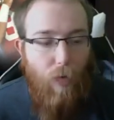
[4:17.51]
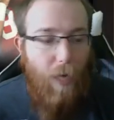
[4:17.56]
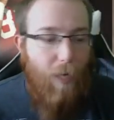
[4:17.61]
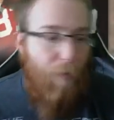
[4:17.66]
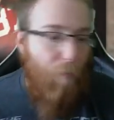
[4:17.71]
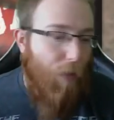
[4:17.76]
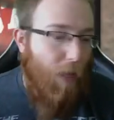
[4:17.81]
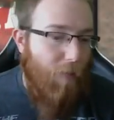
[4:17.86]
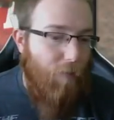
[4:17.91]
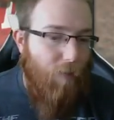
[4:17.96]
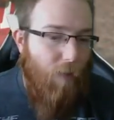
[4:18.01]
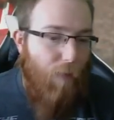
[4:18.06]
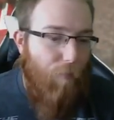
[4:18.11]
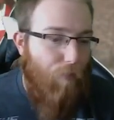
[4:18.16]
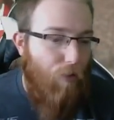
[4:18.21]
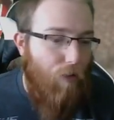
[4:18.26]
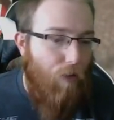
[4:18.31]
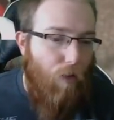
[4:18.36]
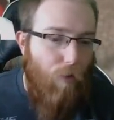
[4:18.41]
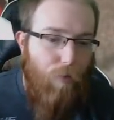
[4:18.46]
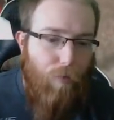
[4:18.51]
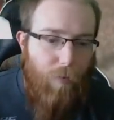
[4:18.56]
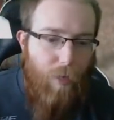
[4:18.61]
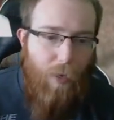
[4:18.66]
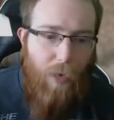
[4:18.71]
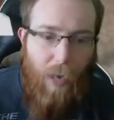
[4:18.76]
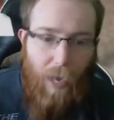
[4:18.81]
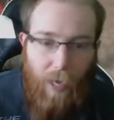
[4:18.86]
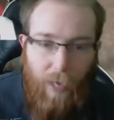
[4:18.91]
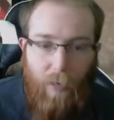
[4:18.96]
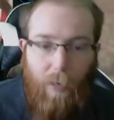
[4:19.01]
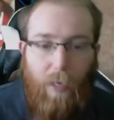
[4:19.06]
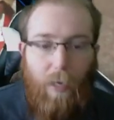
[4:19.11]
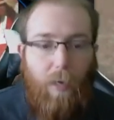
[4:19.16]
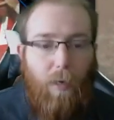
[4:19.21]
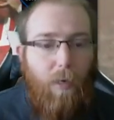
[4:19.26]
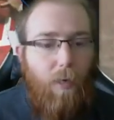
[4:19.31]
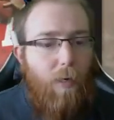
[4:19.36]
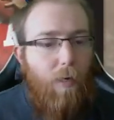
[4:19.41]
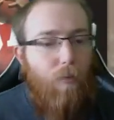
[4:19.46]
I can probably sell them for close to
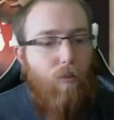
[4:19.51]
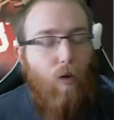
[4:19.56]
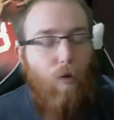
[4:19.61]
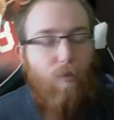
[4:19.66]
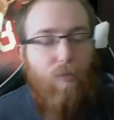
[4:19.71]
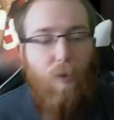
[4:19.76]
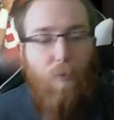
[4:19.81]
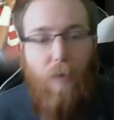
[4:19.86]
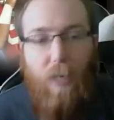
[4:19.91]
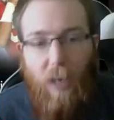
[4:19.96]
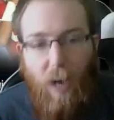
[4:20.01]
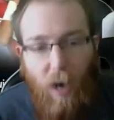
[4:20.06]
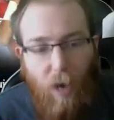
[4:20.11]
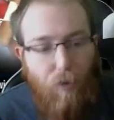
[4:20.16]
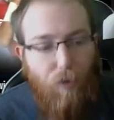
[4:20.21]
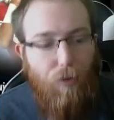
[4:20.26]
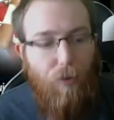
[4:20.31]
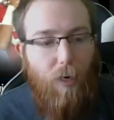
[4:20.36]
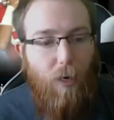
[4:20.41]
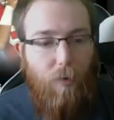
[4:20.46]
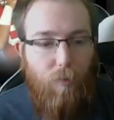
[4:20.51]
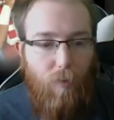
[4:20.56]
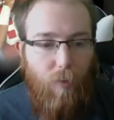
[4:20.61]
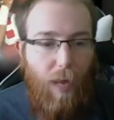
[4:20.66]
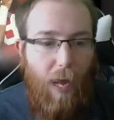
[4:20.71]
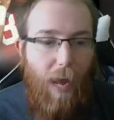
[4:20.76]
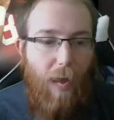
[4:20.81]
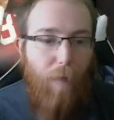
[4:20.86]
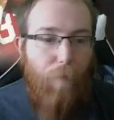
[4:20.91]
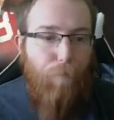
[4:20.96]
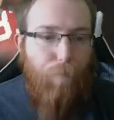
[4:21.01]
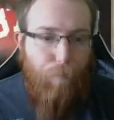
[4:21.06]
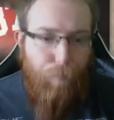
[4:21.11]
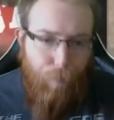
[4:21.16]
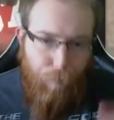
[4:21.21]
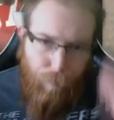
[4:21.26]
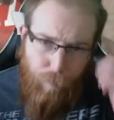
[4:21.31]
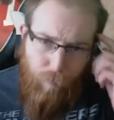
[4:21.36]
90. So if somebody undercuts that,